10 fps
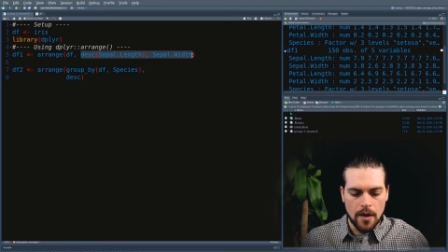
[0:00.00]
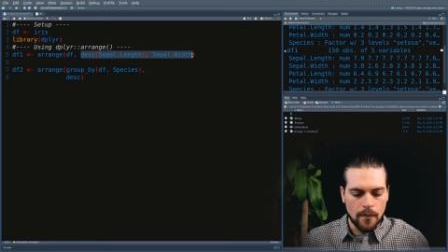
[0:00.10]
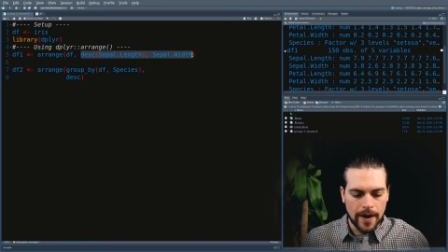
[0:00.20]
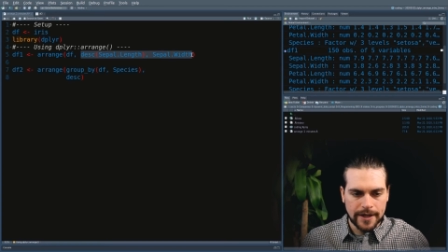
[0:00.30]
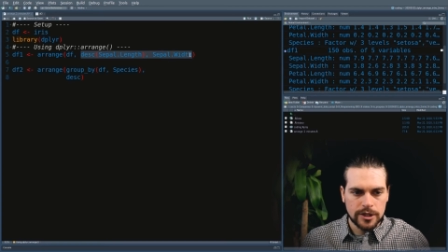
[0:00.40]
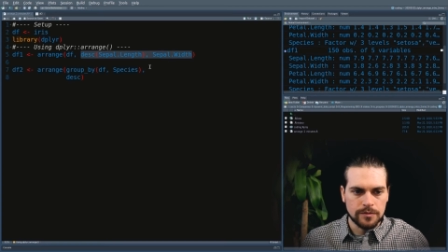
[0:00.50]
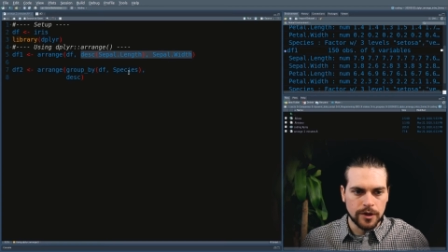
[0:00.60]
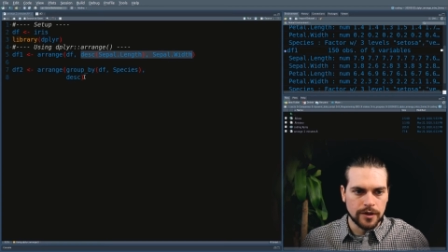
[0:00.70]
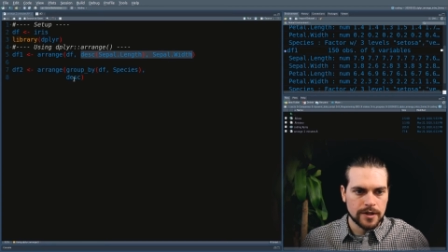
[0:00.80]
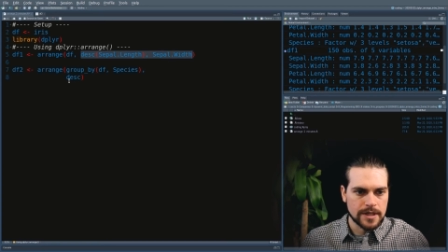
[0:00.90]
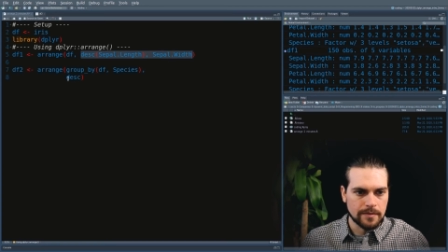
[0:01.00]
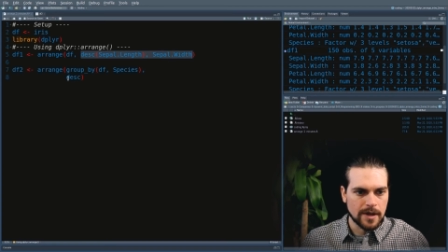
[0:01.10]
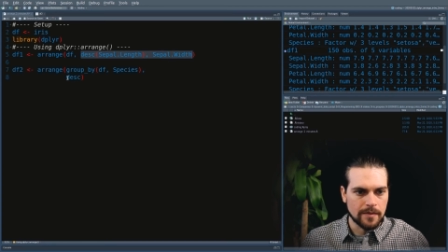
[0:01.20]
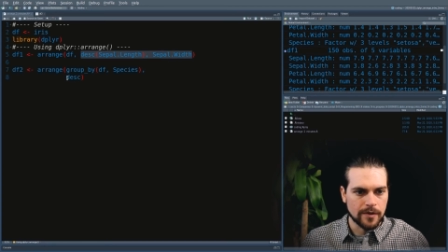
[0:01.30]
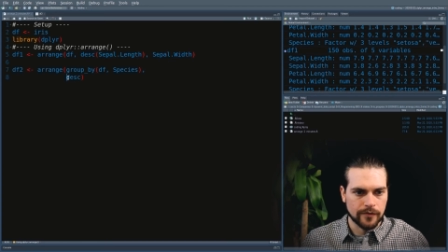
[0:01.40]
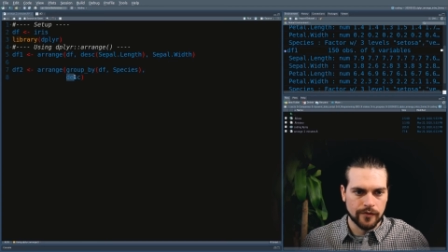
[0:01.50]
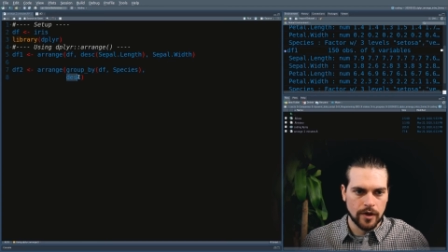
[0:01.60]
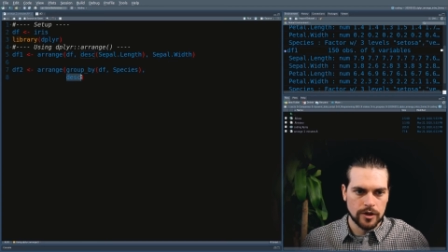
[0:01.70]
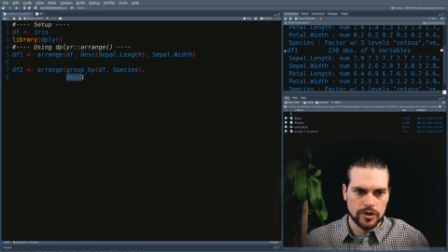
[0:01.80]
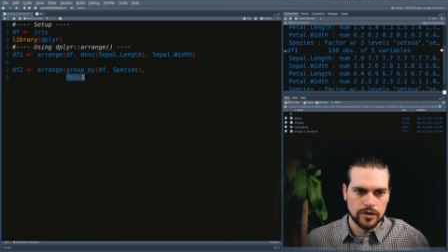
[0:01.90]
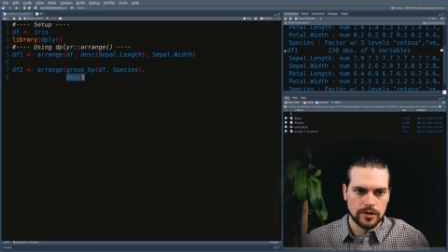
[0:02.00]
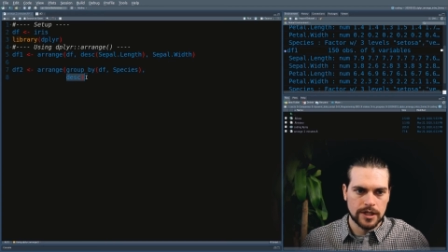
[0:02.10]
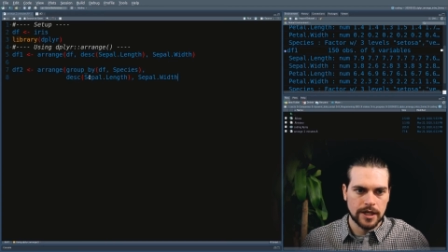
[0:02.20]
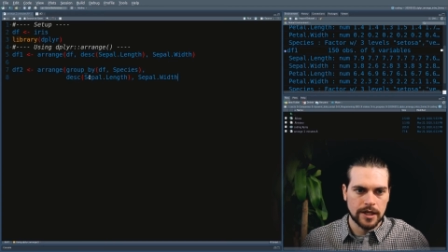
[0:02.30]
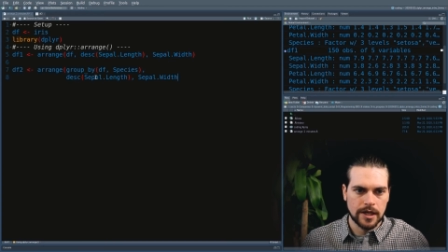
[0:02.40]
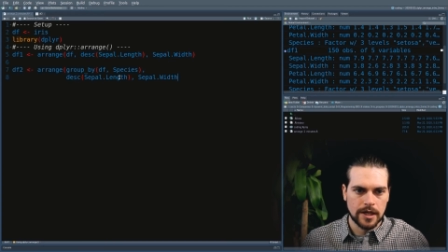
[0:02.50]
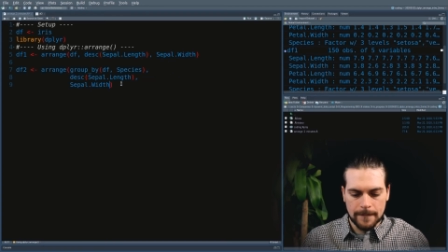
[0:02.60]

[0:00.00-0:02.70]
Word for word: arrangement, the same type of uh, sorting,